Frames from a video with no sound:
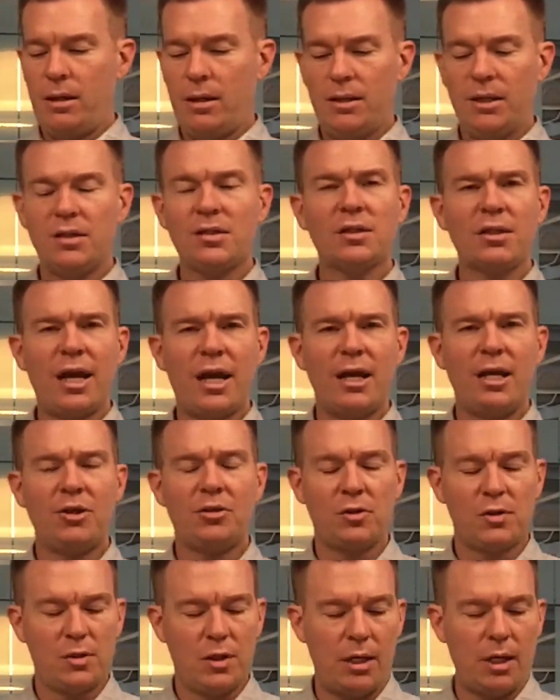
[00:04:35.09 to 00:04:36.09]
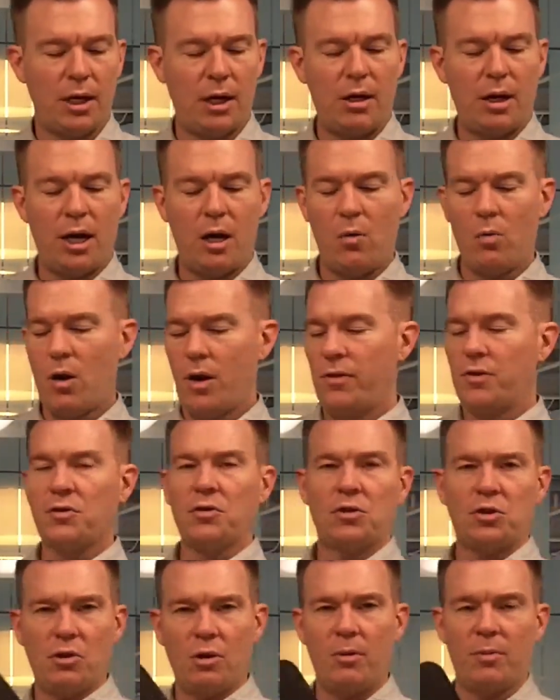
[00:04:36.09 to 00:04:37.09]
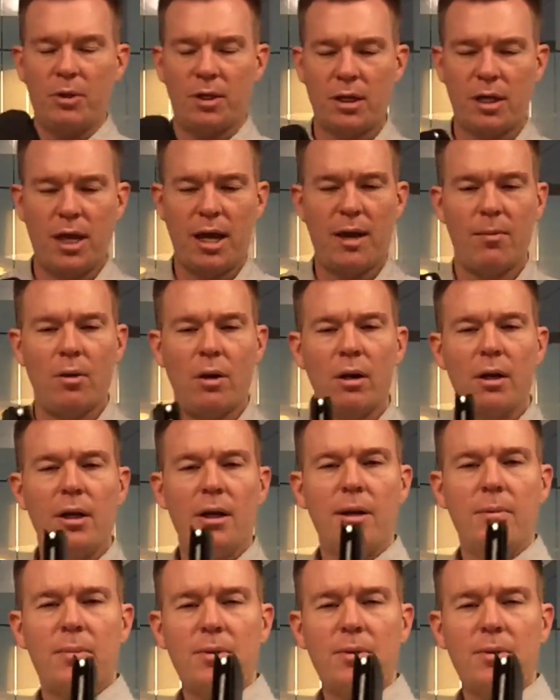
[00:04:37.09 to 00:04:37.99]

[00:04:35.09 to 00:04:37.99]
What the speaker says: and this is kind of interesting, I don't know how well this will show up on the camera,